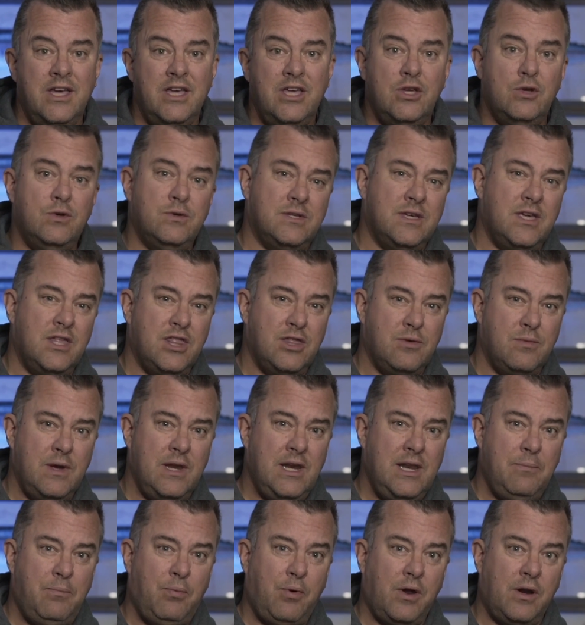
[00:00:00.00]
Using
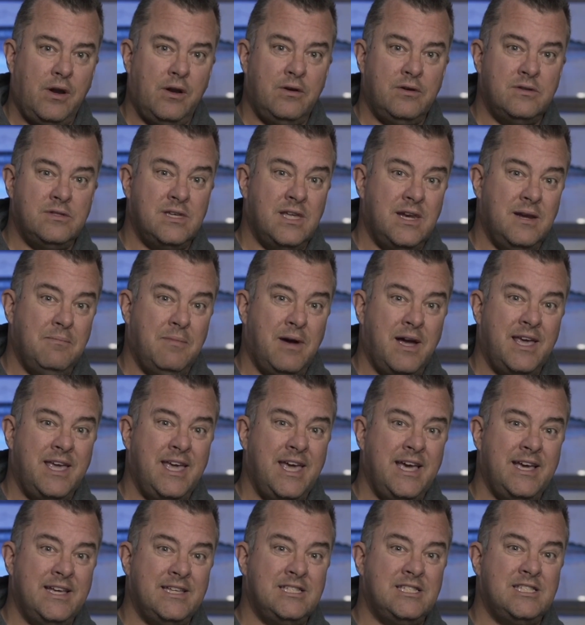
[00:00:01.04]
3D printers, and in my
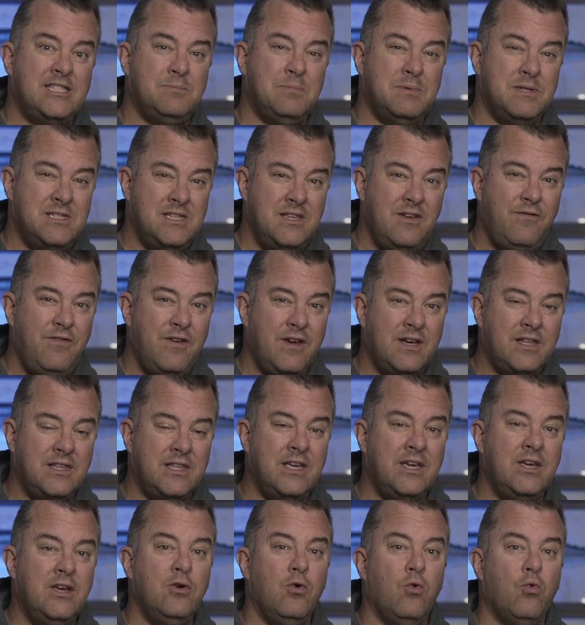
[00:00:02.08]
case,
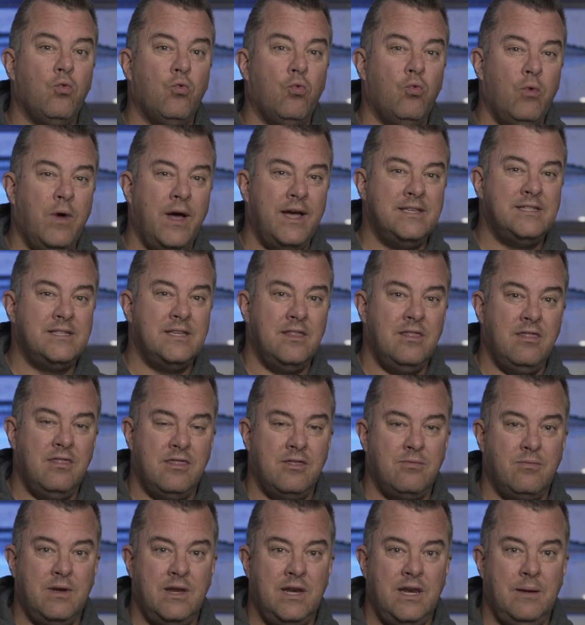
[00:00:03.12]
specifically resin
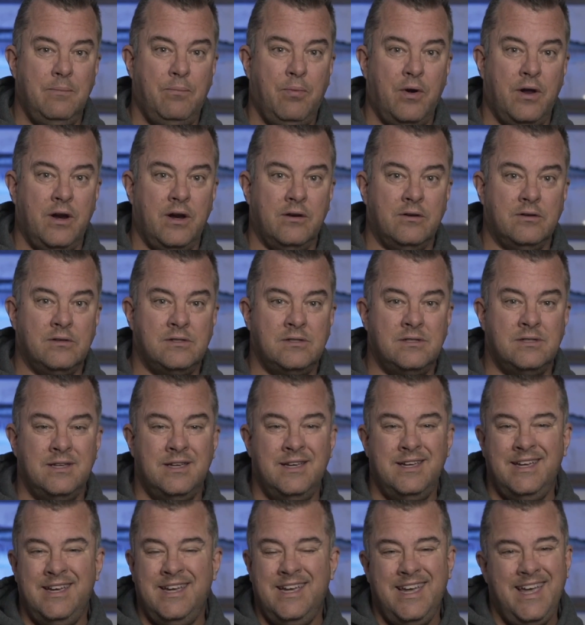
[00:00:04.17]
3D printers.
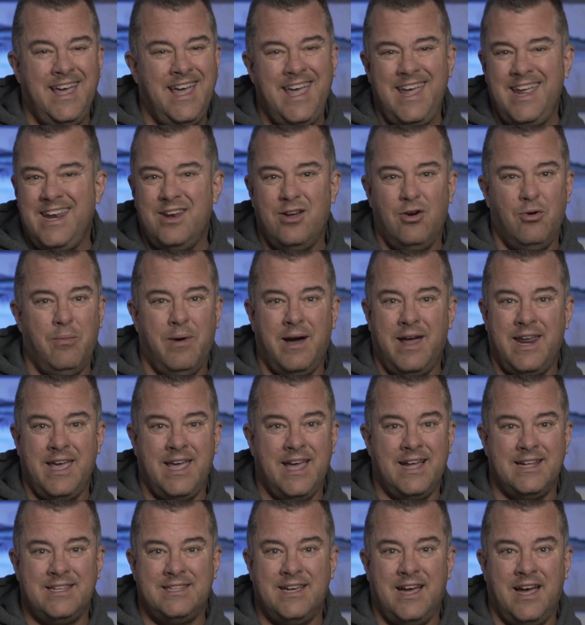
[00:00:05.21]
Ain't nobody
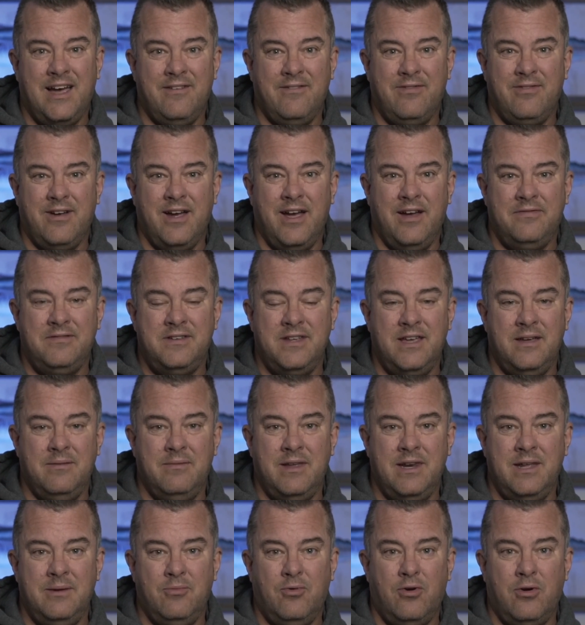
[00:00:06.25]
got time for FDM
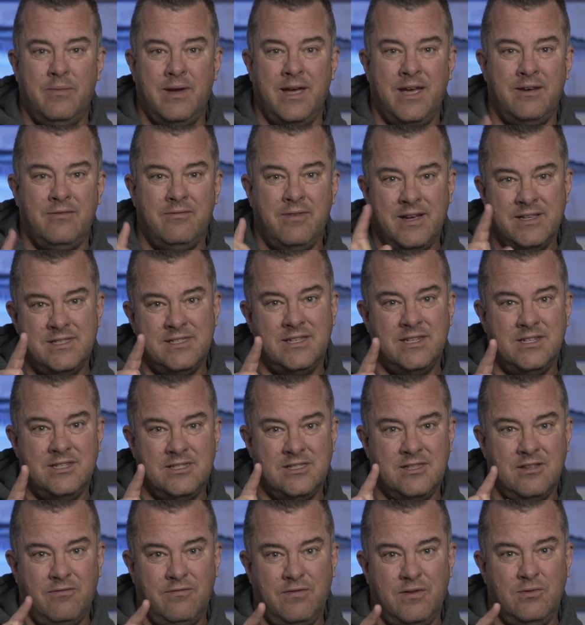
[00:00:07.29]
anymore, man. Resin
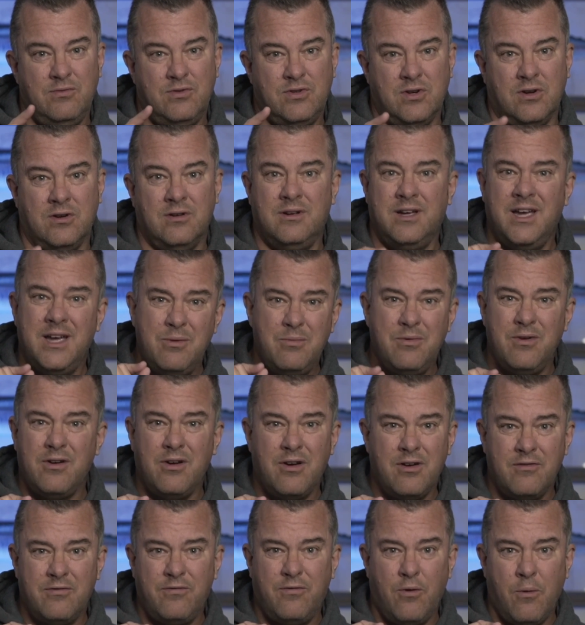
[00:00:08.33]
is the future, and we're
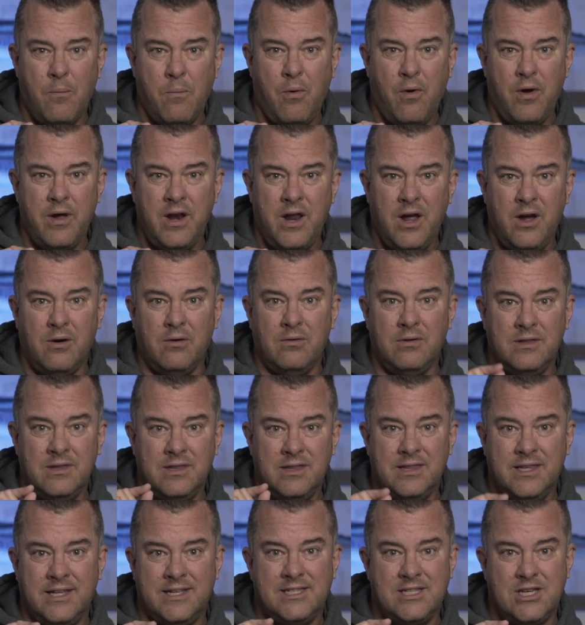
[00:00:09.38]
on
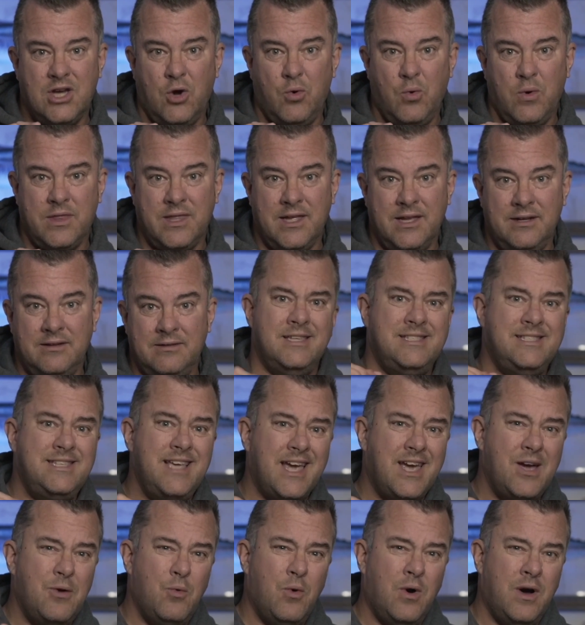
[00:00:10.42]
4.0. Let's go with it. The
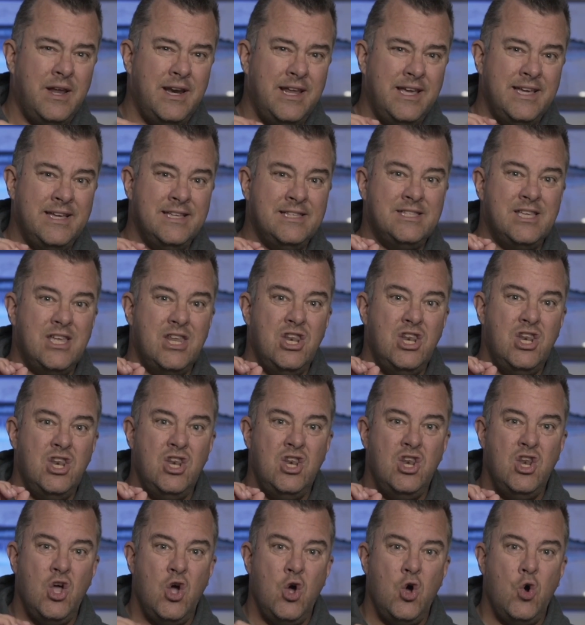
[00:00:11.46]
second one is
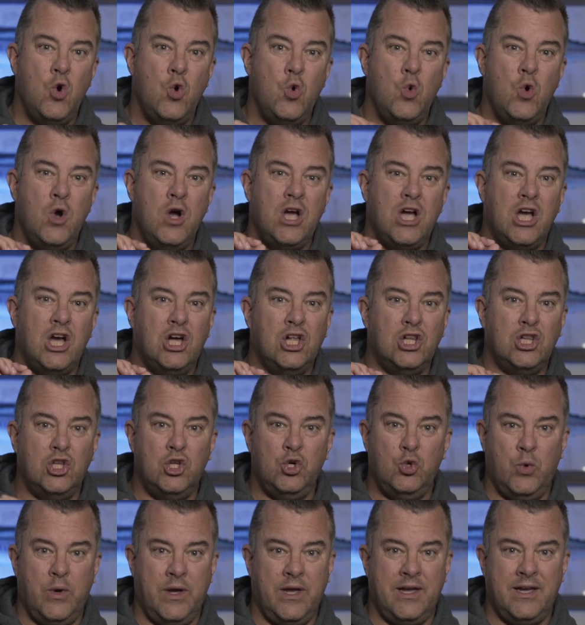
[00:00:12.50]
no
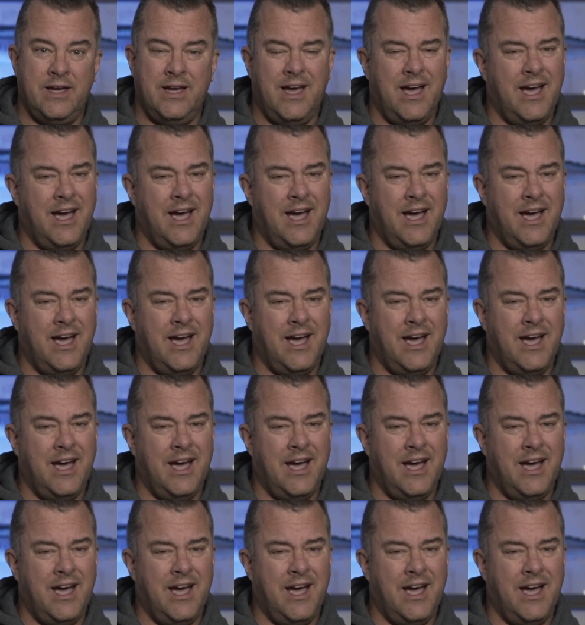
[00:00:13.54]
gluing.